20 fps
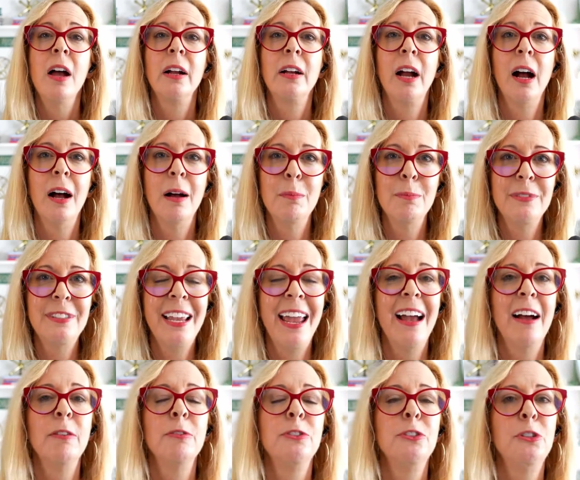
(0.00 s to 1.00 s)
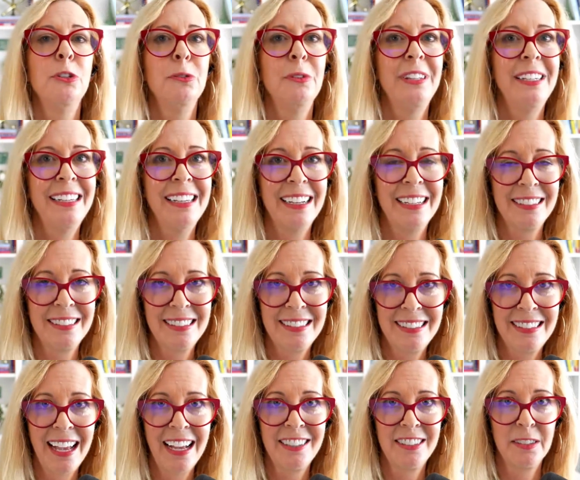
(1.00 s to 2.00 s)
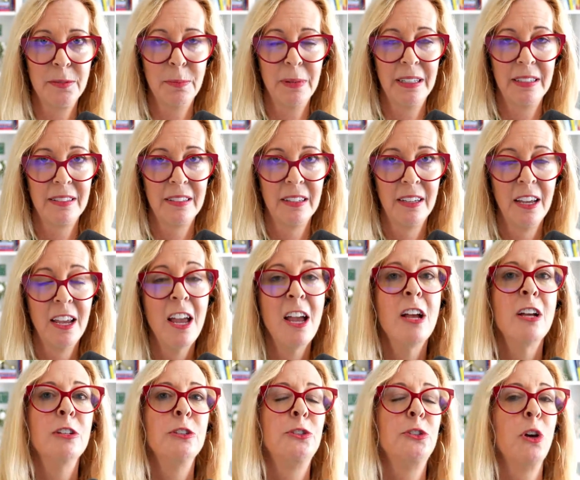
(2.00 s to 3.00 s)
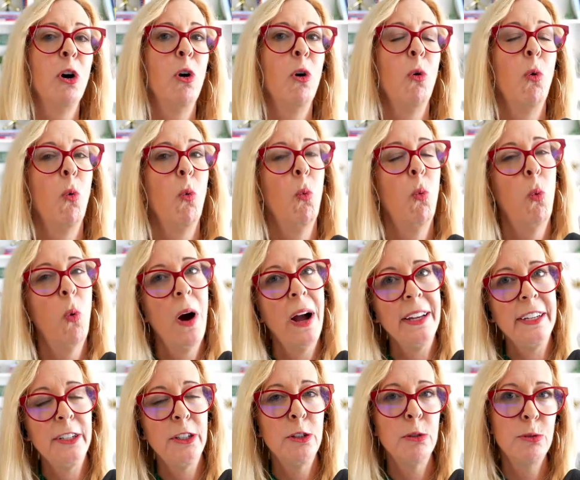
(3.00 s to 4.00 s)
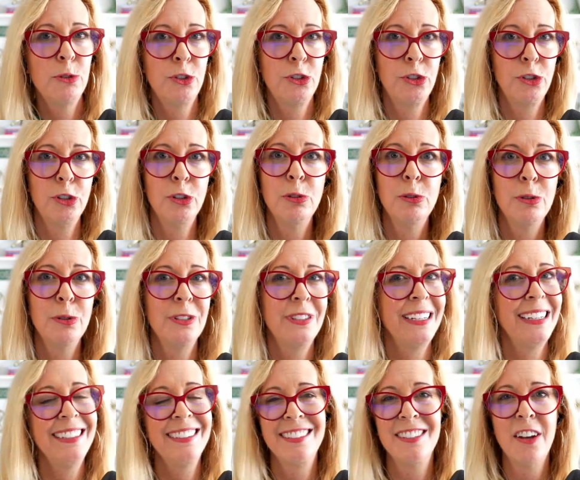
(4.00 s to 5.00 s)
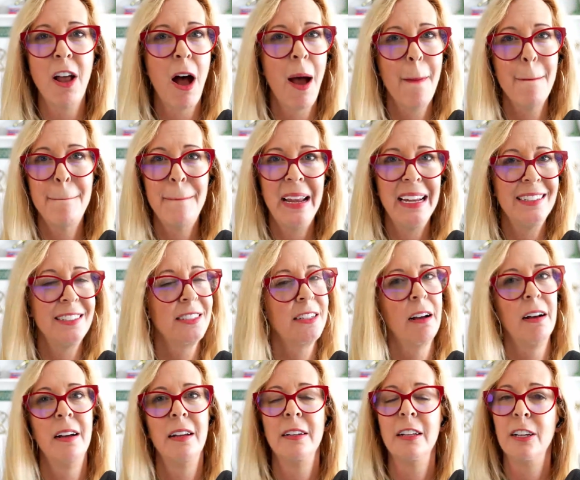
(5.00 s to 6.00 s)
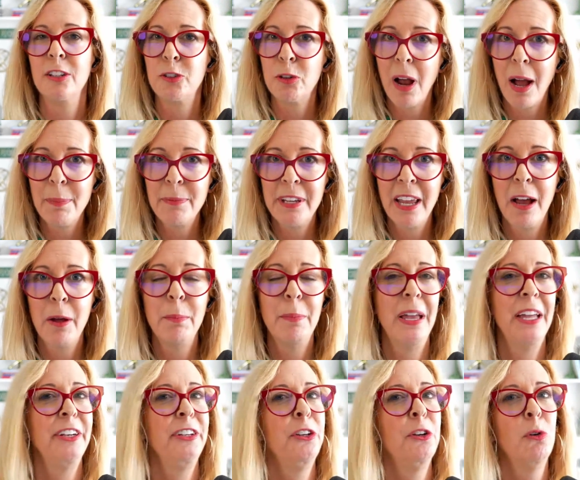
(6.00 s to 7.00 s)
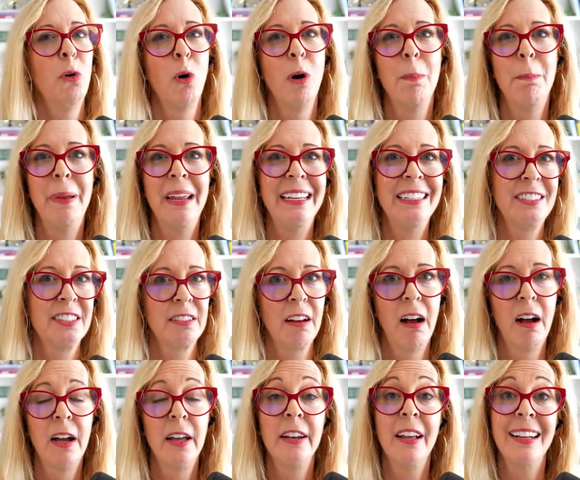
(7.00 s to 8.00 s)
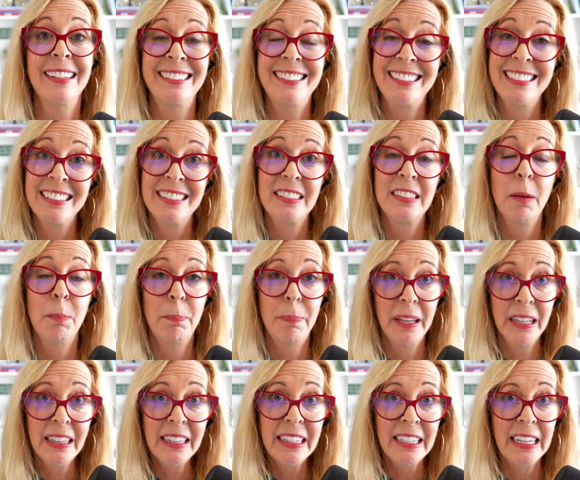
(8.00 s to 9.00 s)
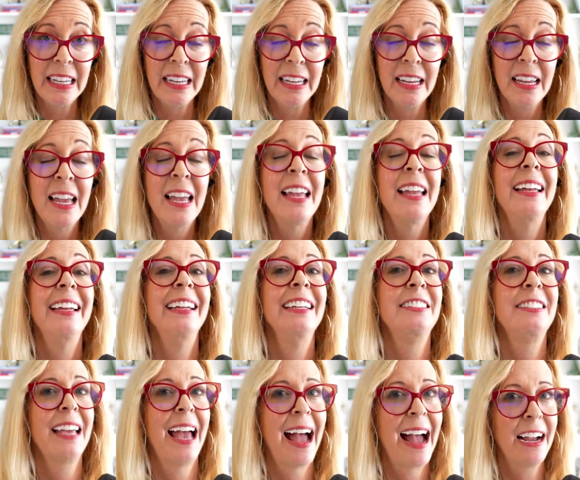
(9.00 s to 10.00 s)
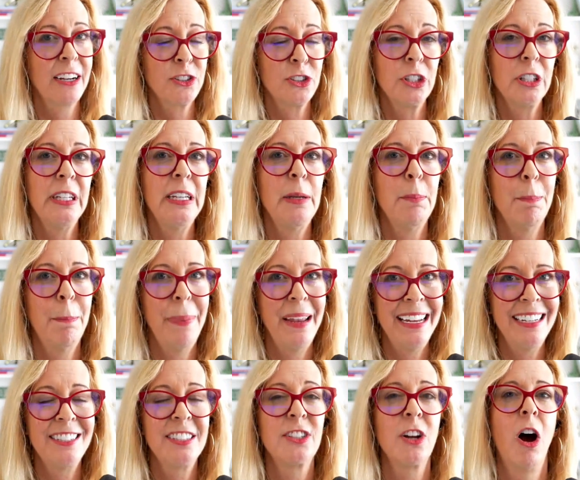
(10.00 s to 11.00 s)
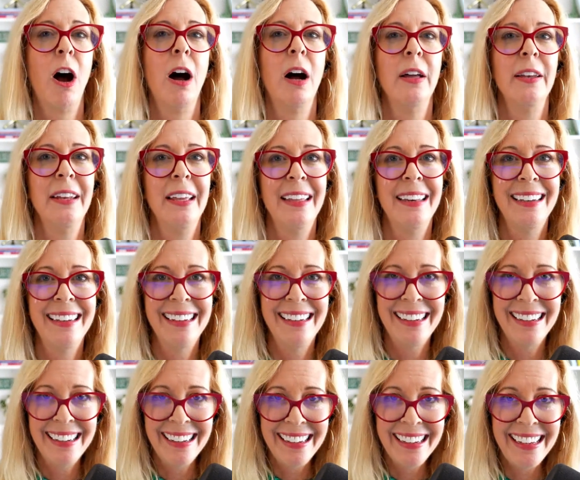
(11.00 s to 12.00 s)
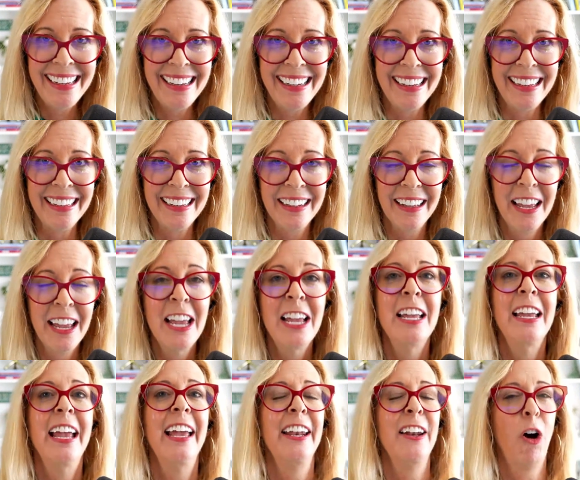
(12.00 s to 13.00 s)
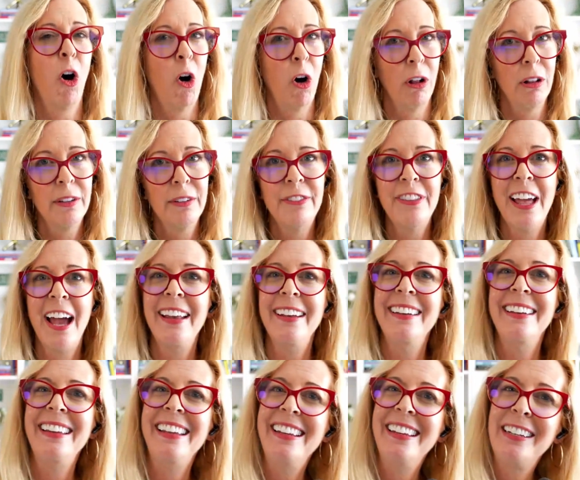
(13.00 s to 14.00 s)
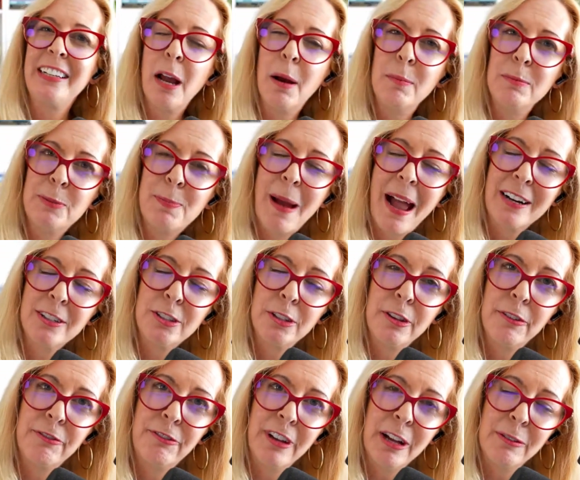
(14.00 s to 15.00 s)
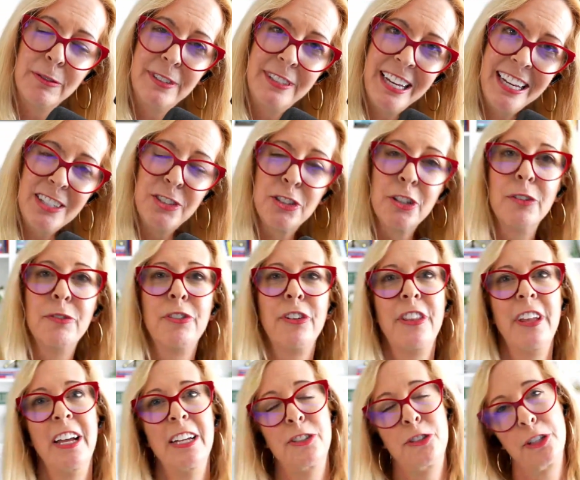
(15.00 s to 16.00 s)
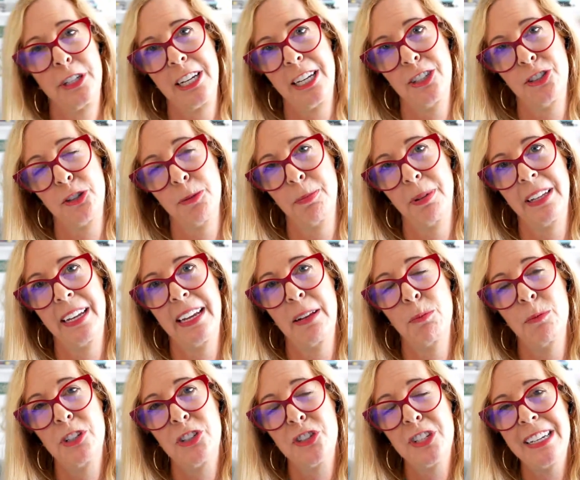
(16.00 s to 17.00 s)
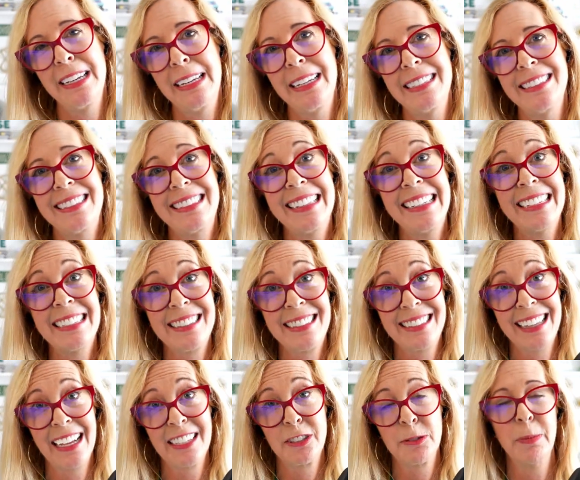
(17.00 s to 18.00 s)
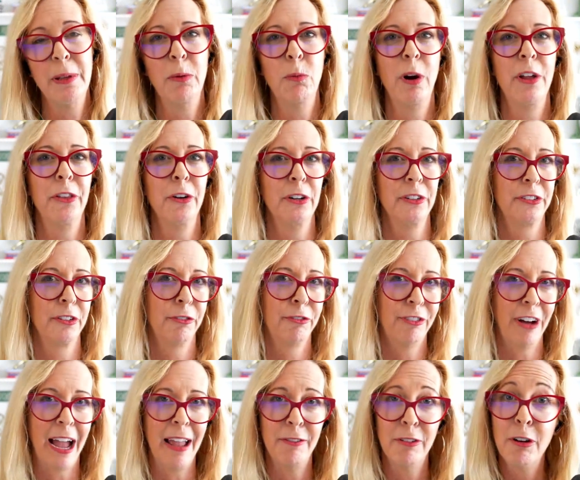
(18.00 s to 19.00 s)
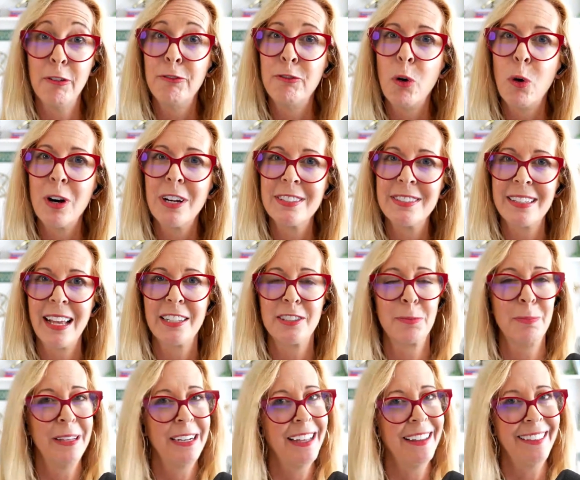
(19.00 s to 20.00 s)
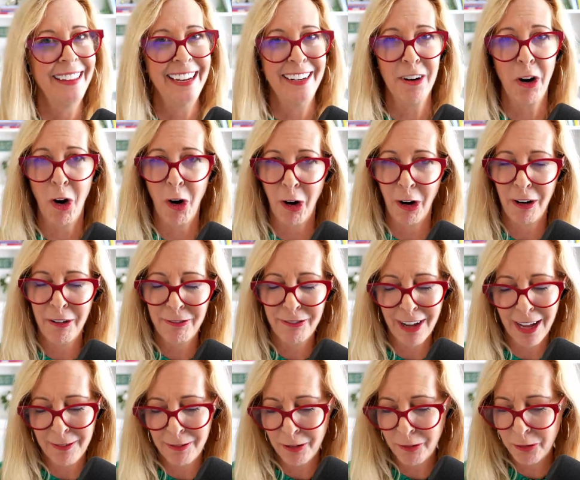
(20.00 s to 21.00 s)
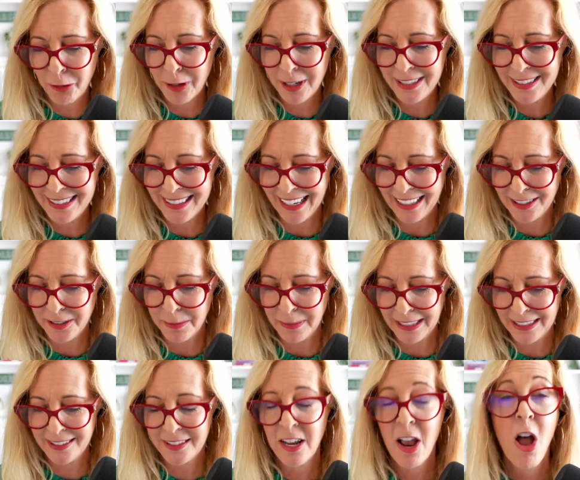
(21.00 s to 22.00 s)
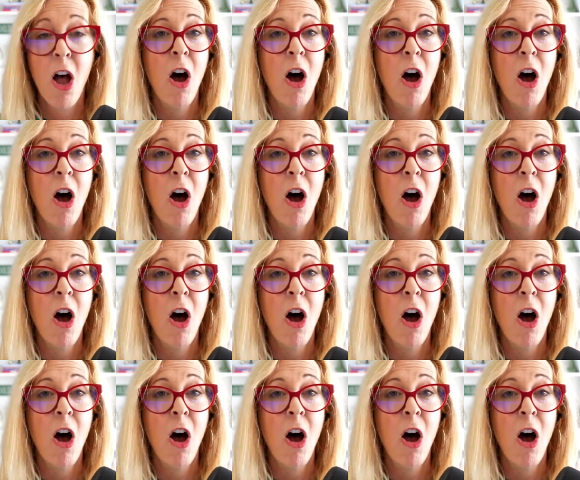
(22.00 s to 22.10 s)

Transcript: come down to the assessment. So what you choose is not based on a drop-down menu or based on a disability. It's actually based on need. And all of that need comes back to the foundation for the education plan, which means the assessment, whether it's a 504 assessment, and they are 504 assessments,